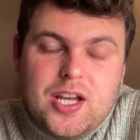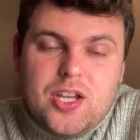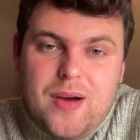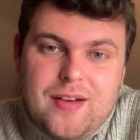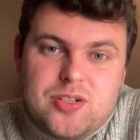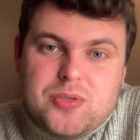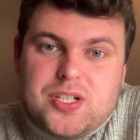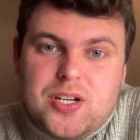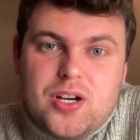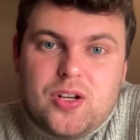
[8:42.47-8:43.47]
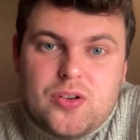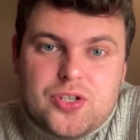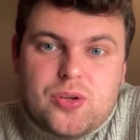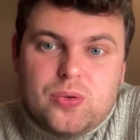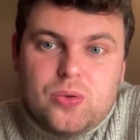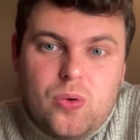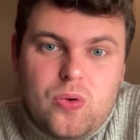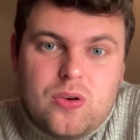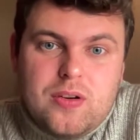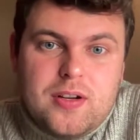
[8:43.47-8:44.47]
You have to assert a logical
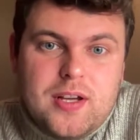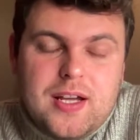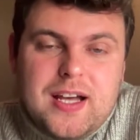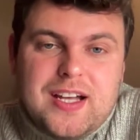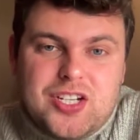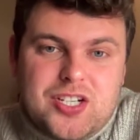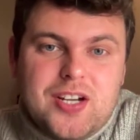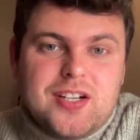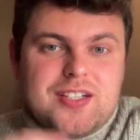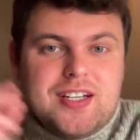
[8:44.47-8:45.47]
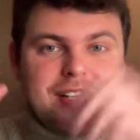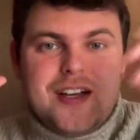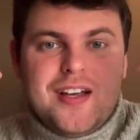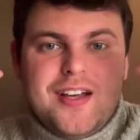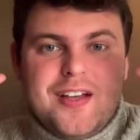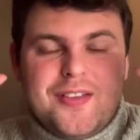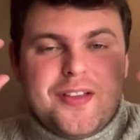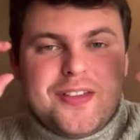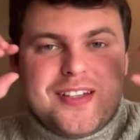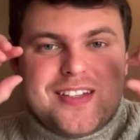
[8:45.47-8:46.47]
law asserting
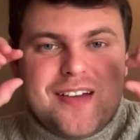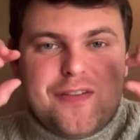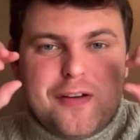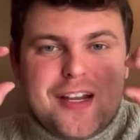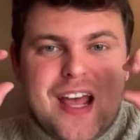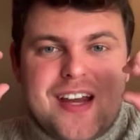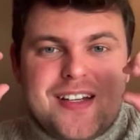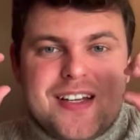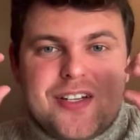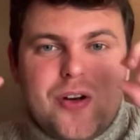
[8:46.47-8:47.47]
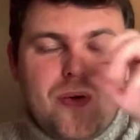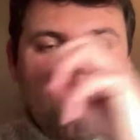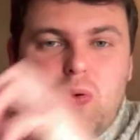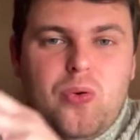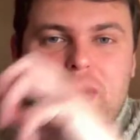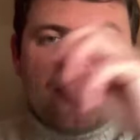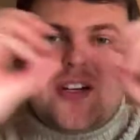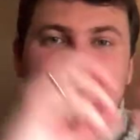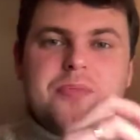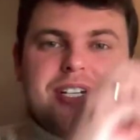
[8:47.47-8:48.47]
that these different cases always
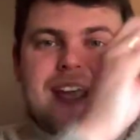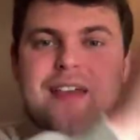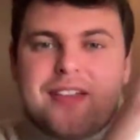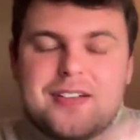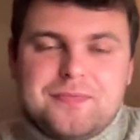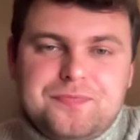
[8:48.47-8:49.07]
come together.